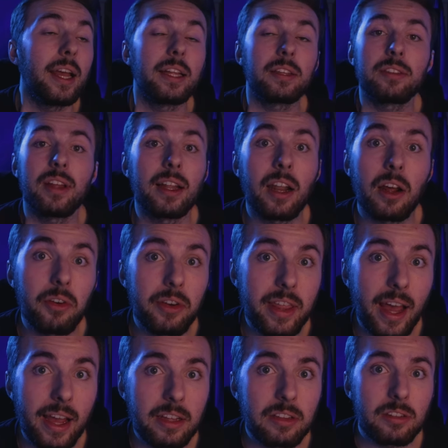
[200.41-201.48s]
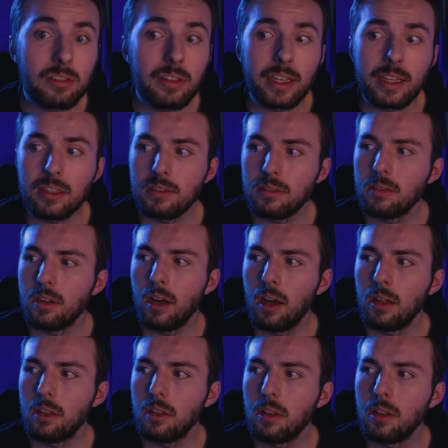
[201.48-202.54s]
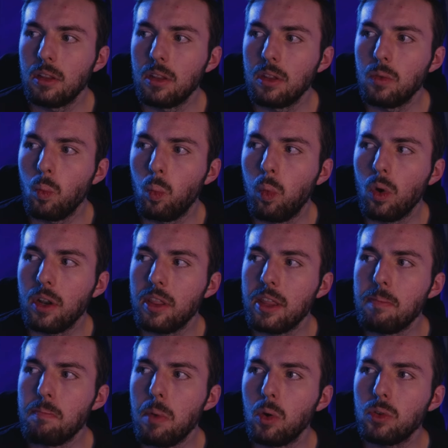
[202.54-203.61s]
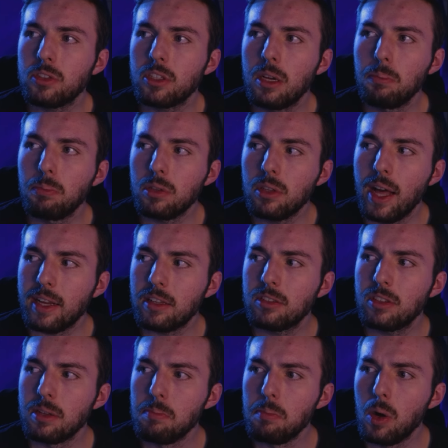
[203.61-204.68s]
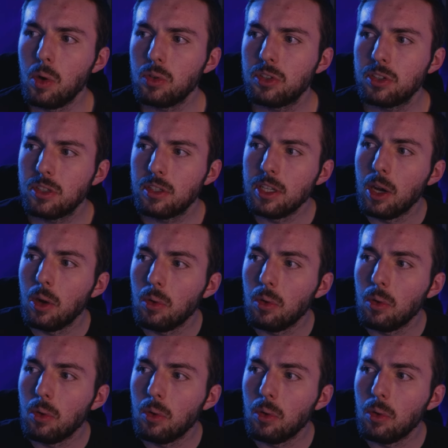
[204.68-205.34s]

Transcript: It's not only that, it's like one of the most complex and most,